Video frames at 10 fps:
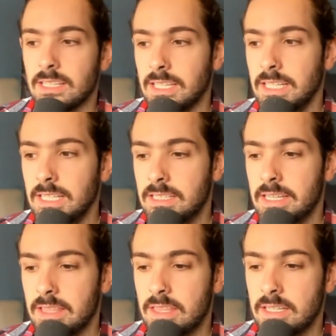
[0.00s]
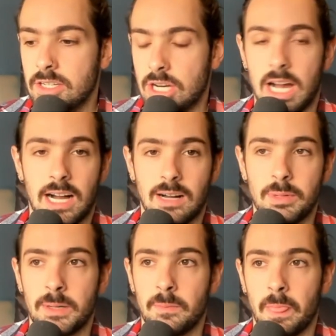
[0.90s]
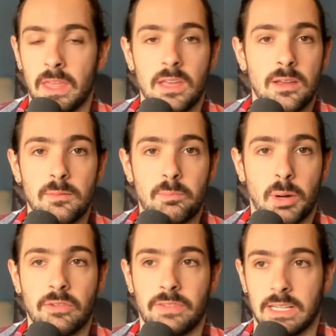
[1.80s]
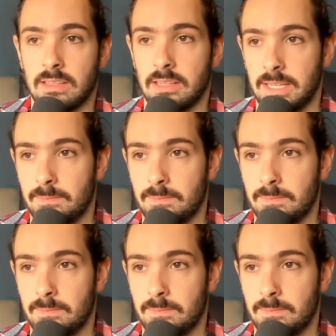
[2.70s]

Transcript: He did the job perfectly.